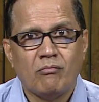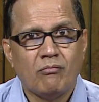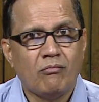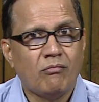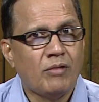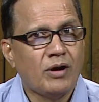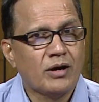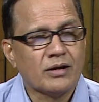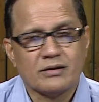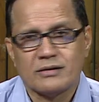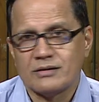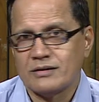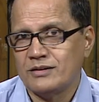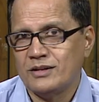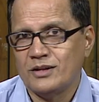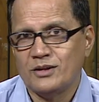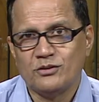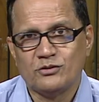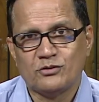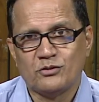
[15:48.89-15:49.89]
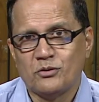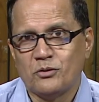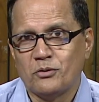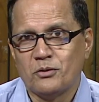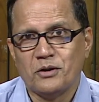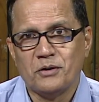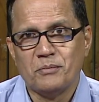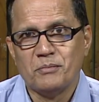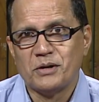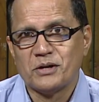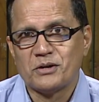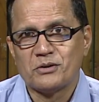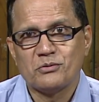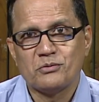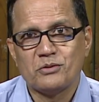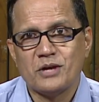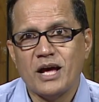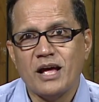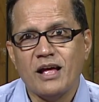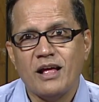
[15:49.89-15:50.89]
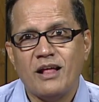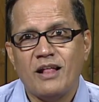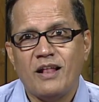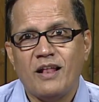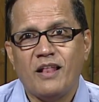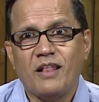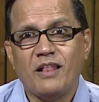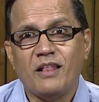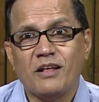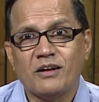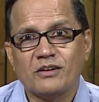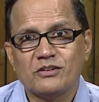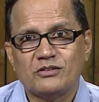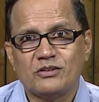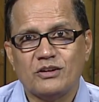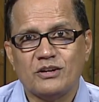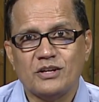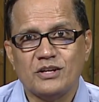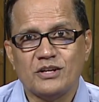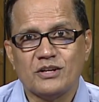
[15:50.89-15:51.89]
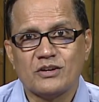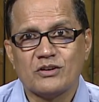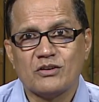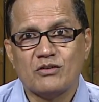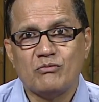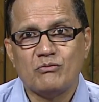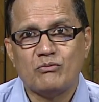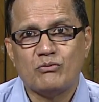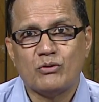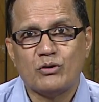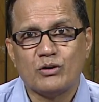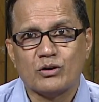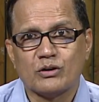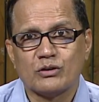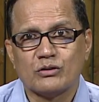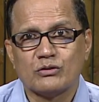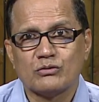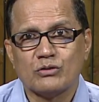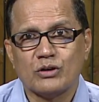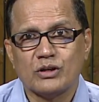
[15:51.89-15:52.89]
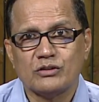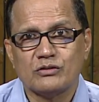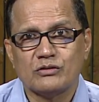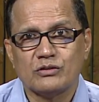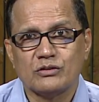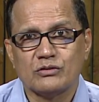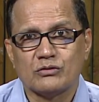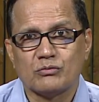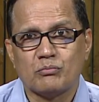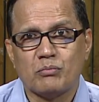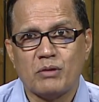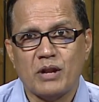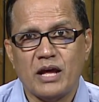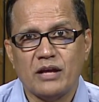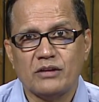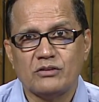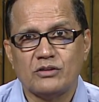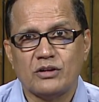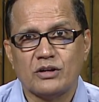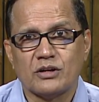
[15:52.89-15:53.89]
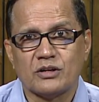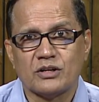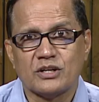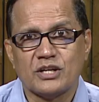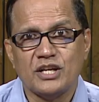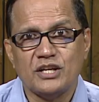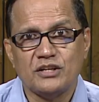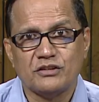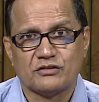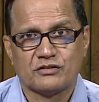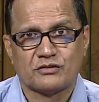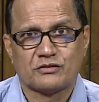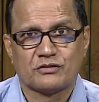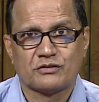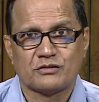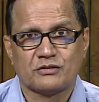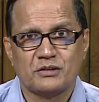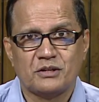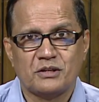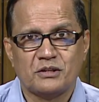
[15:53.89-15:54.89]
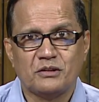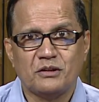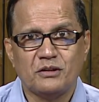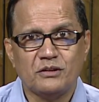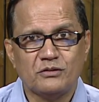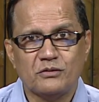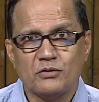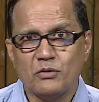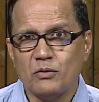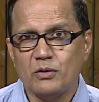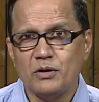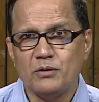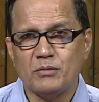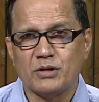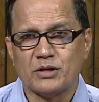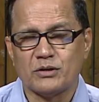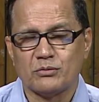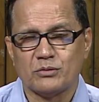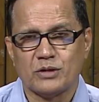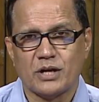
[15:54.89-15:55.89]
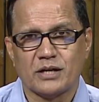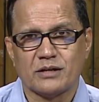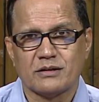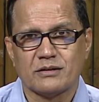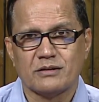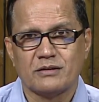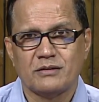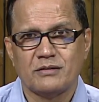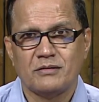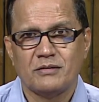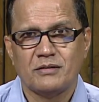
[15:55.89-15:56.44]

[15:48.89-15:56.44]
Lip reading: but there is no limit to the luxury, comfort, choices, pleasure, tastes. There is no limit to that,